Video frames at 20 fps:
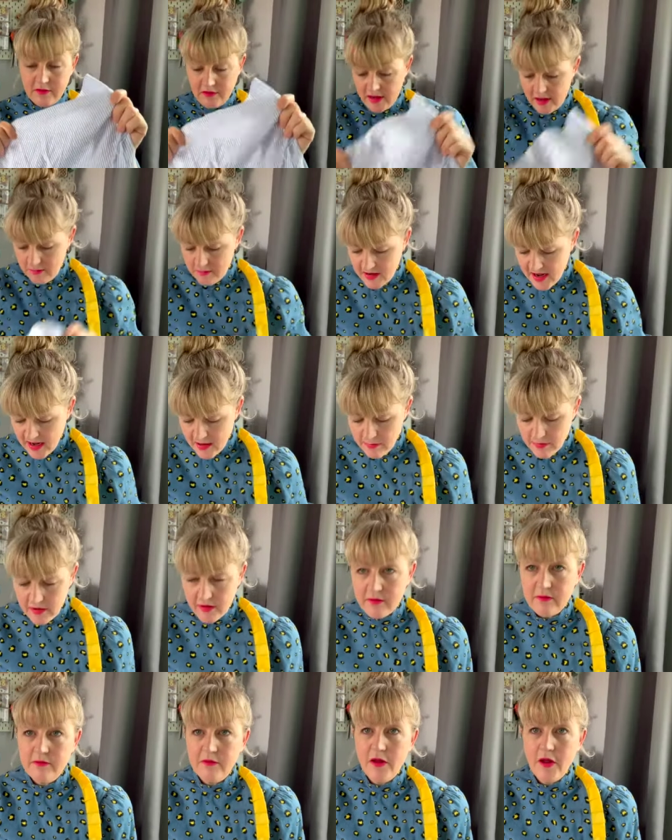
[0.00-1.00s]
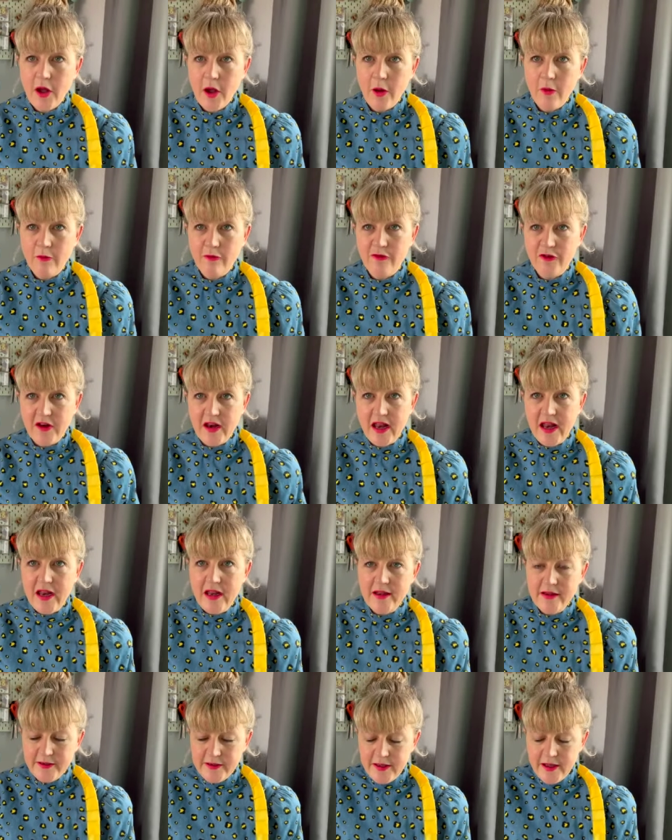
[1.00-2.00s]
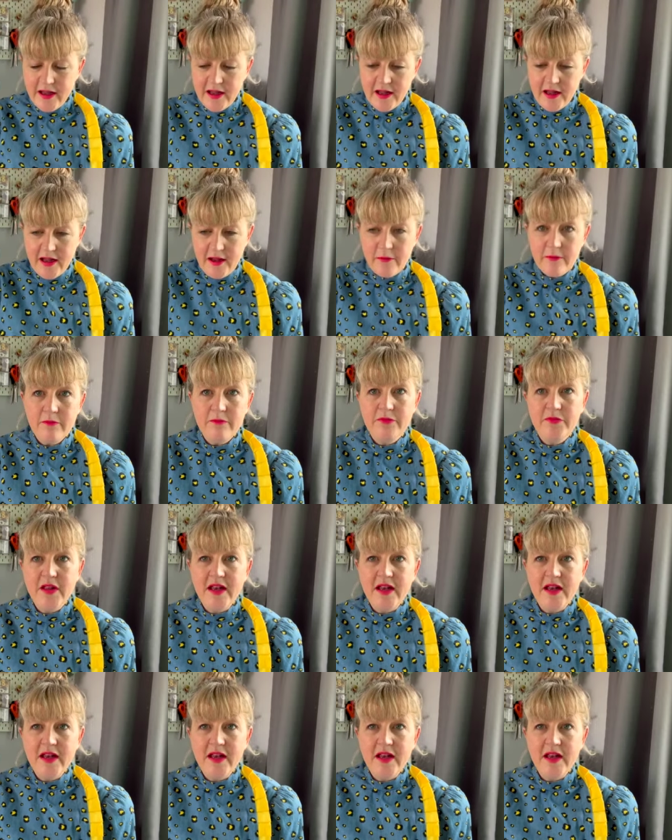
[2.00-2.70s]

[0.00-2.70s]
in May but hopefully um,